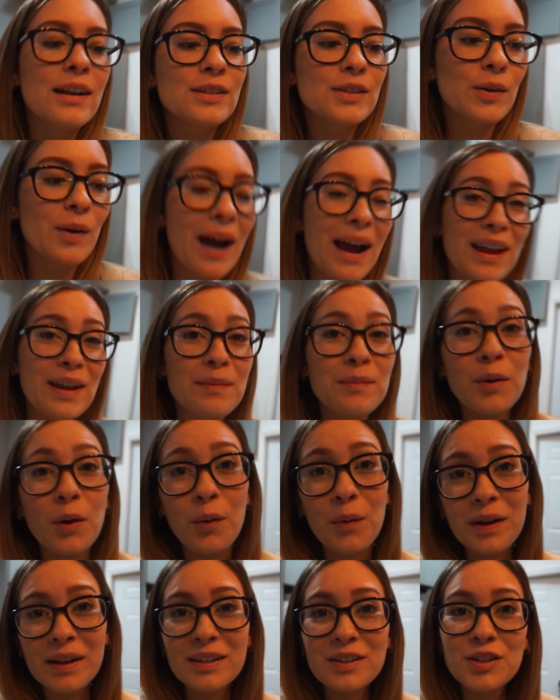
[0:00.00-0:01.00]
So I am
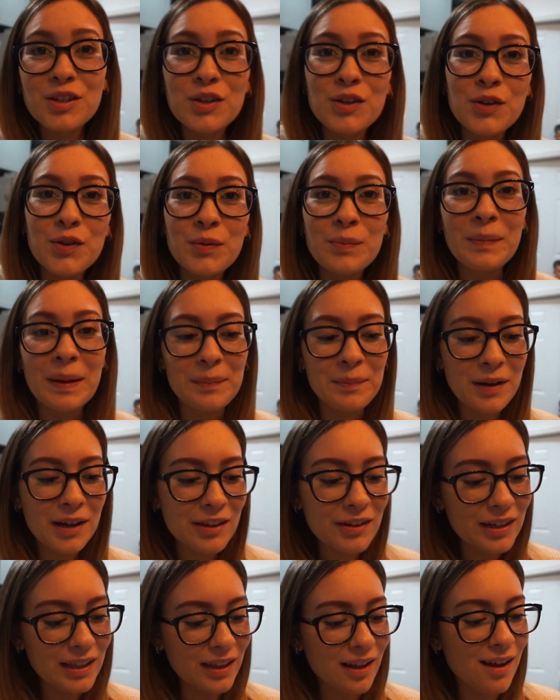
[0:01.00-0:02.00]
going to my
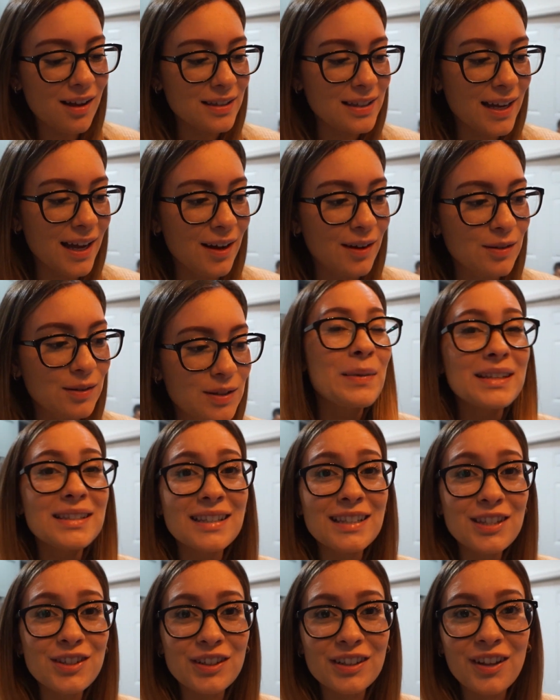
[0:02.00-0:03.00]
mother-in-law's house. My
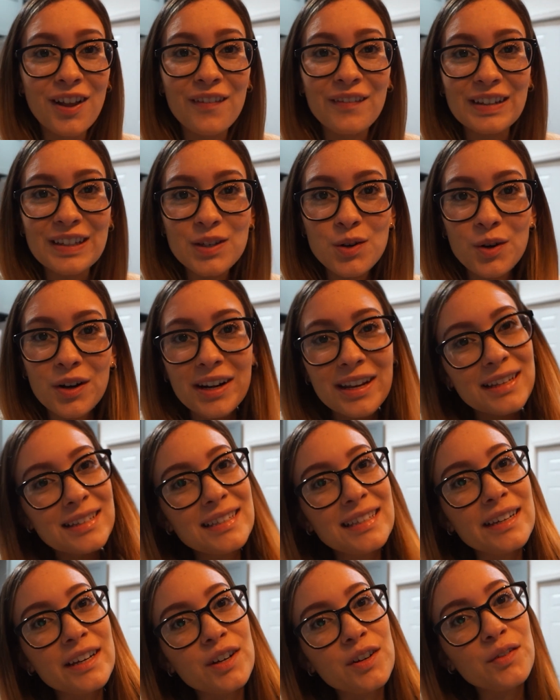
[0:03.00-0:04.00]
sister-in-law Victoria
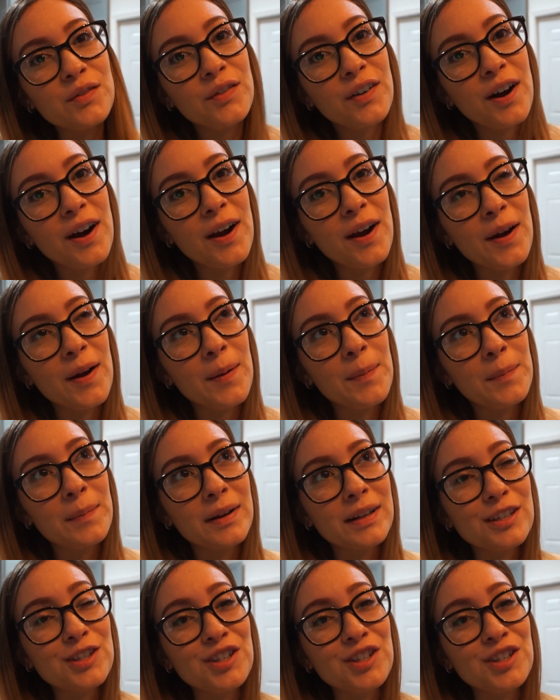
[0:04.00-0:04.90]
is here from